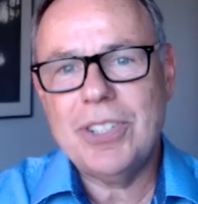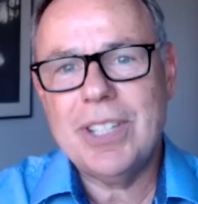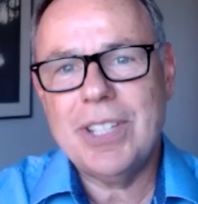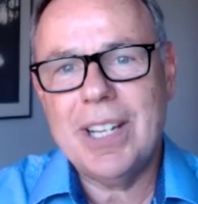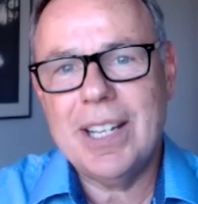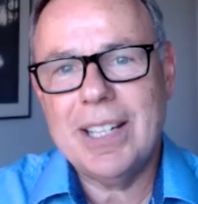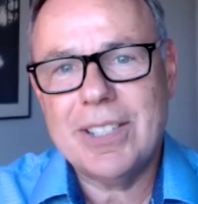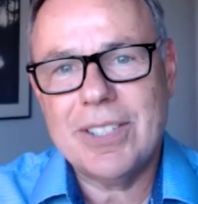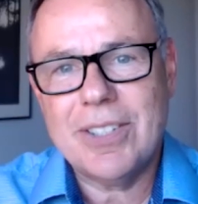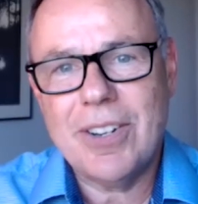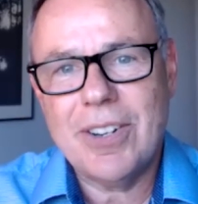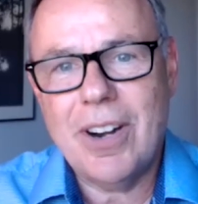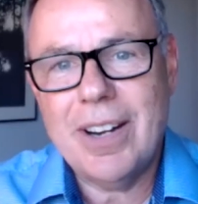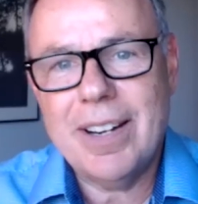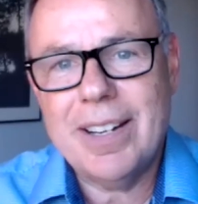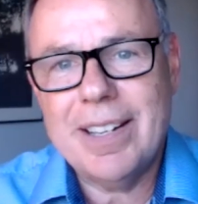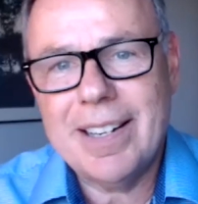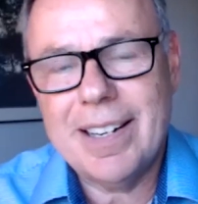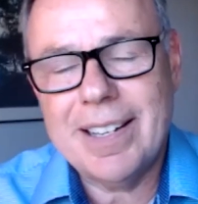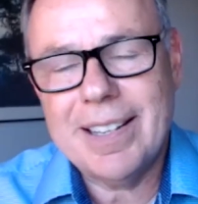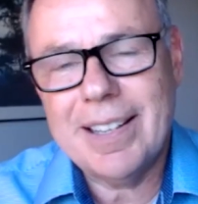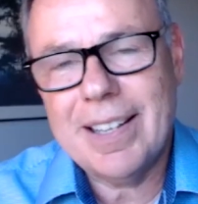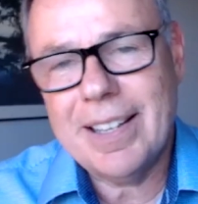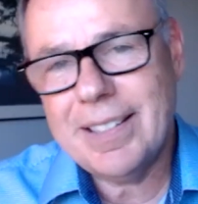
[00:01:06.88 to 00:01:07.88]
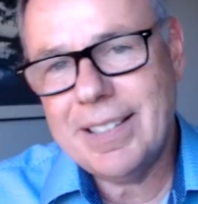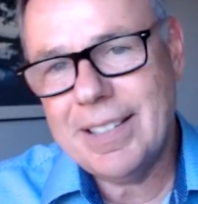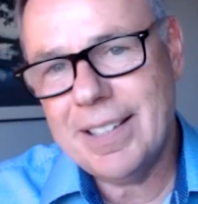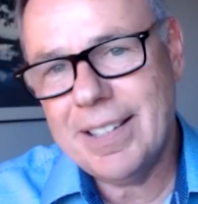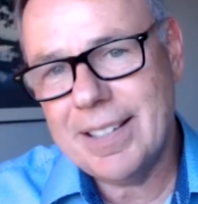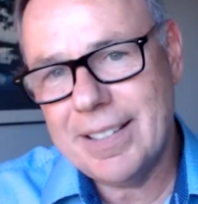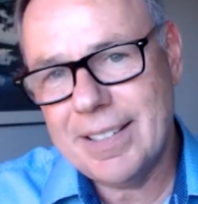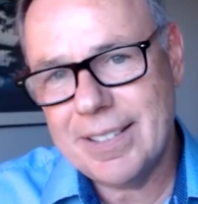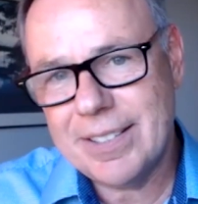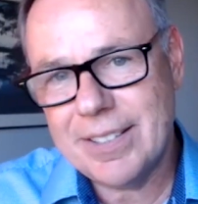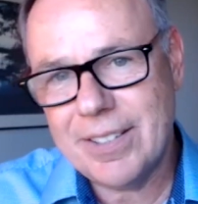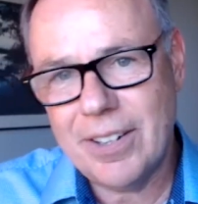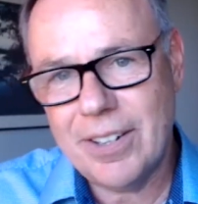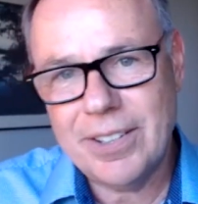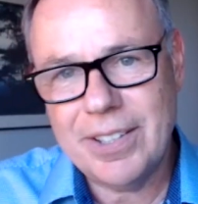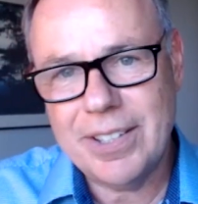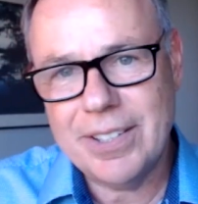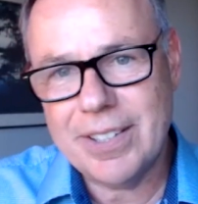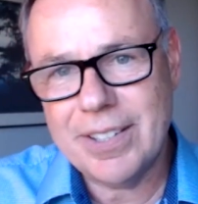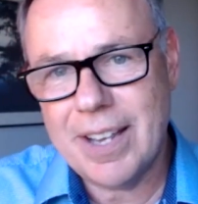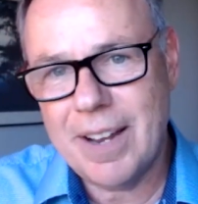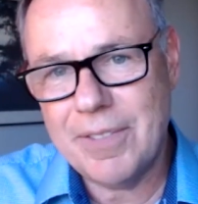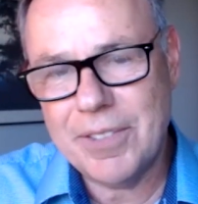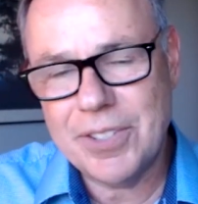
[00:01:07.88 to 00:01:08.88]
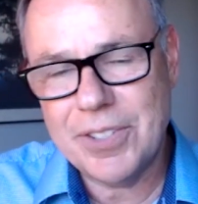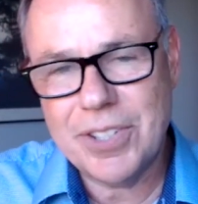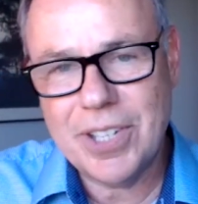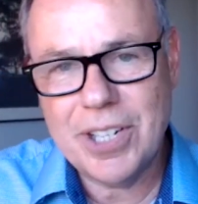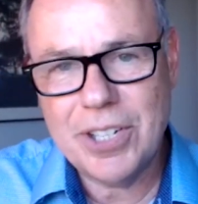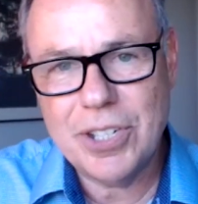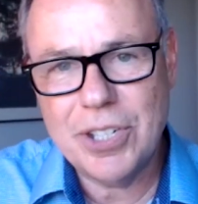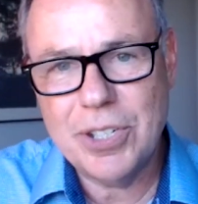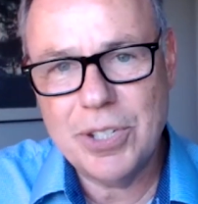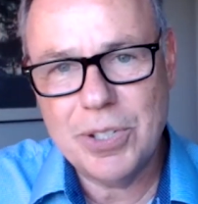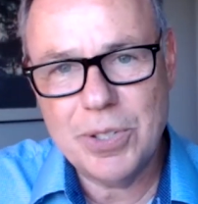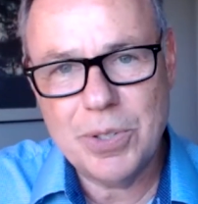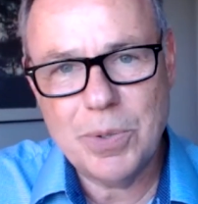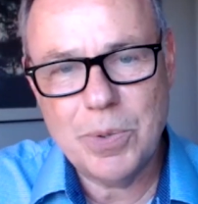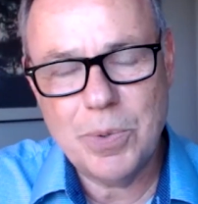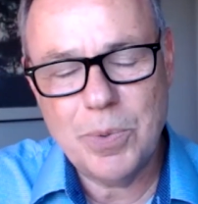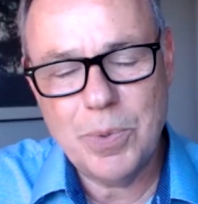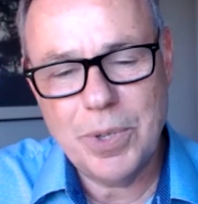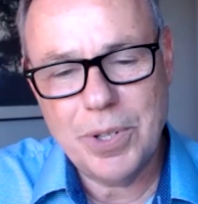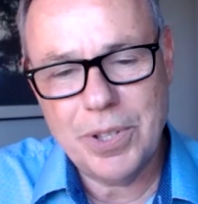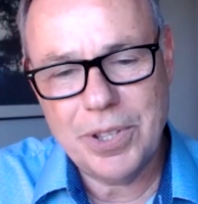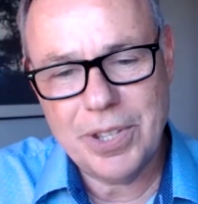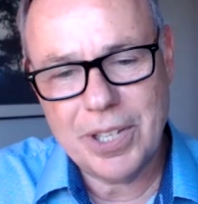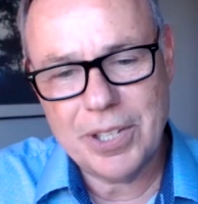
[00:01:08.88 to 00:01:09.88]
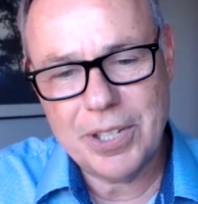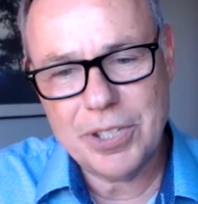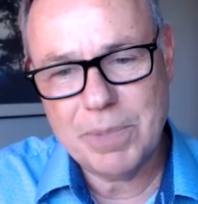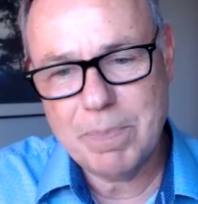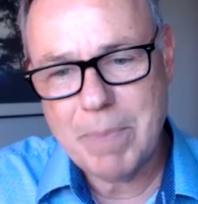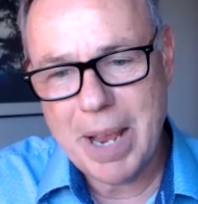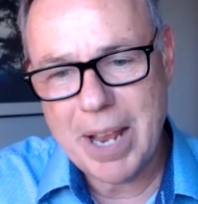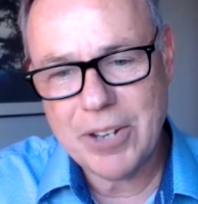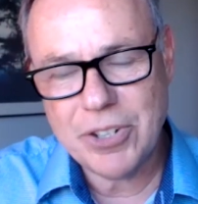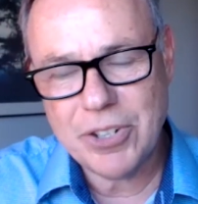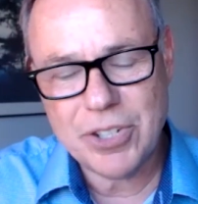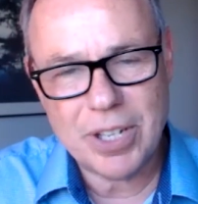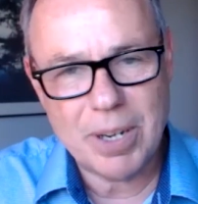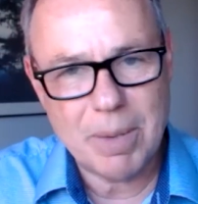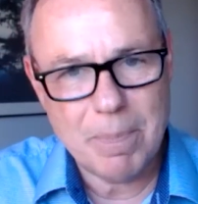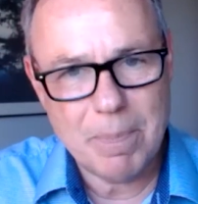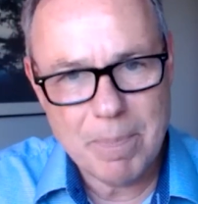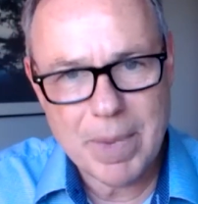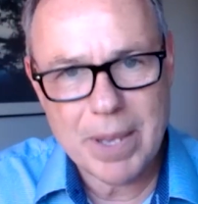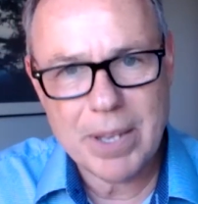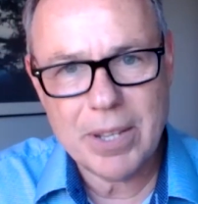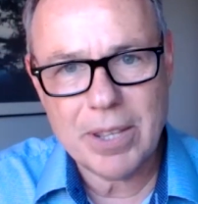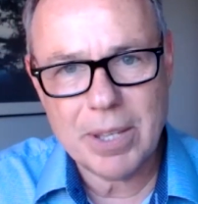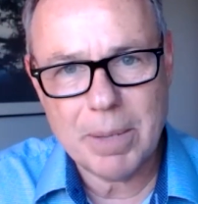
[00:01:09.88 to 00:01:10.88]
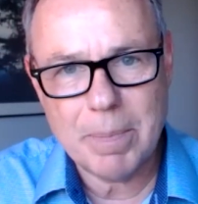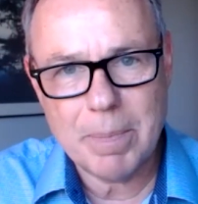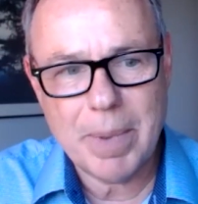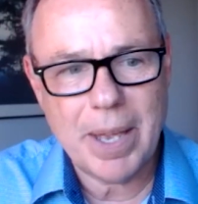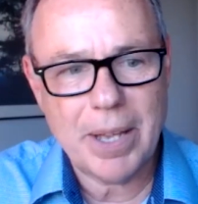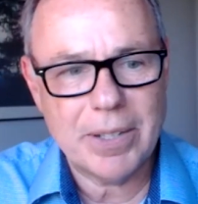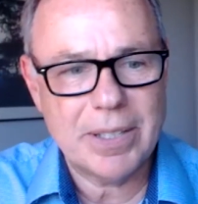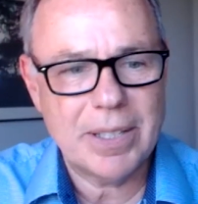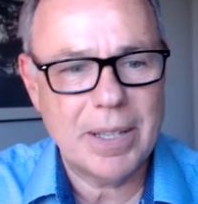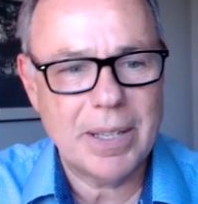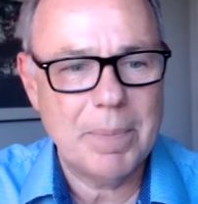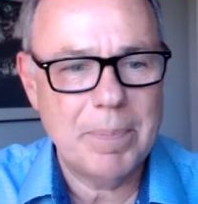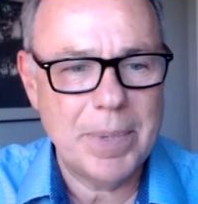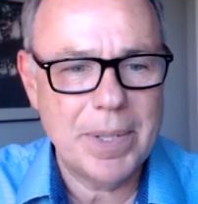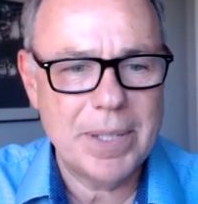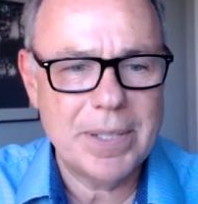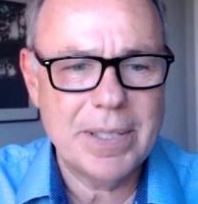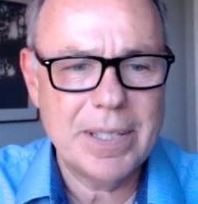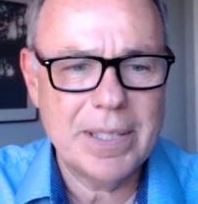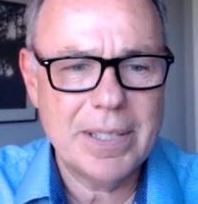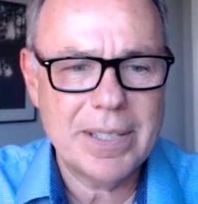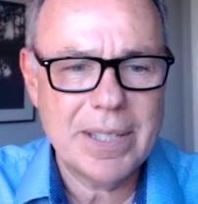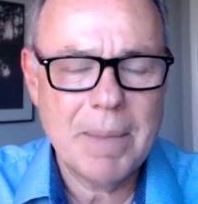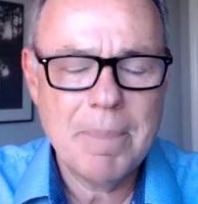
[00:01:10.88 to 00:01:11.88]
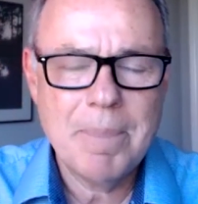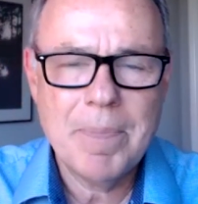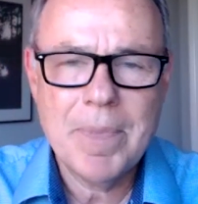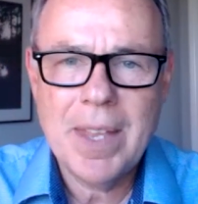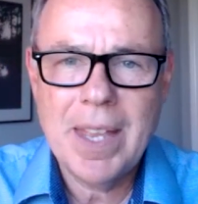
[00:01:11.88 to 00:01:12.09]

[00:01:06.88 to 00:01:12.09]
just to get started, I'd like to start these conversations with smashing a myth about business.